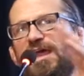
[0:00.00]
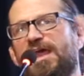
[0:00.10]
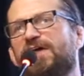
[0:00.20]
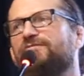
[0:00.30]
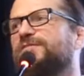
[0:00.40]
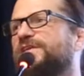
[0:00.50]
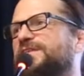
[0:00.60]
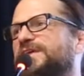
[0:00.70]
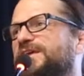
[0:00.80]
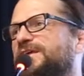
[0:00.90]

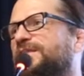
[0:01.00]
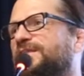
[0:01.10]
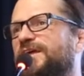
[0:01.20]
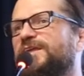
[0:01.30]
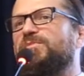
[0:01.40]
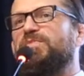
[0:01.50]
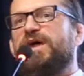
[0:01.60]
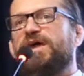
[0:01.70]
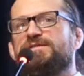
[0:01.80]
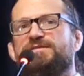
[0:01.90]
everything that
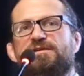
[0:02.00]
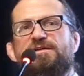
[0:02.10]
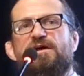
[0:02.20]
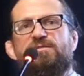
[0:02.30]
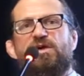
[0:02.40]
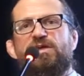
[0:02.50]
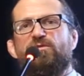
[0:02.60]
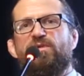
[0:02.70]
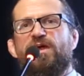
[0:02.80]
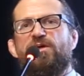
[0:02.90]
impacts the gut
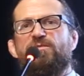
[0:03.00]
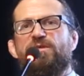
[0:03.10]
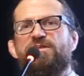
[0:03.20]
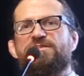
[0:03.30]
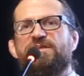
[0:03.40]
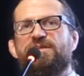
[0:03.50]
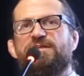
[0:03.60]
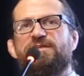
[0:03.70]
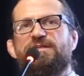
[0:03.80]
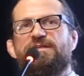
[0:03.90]
microbiome of the chicken.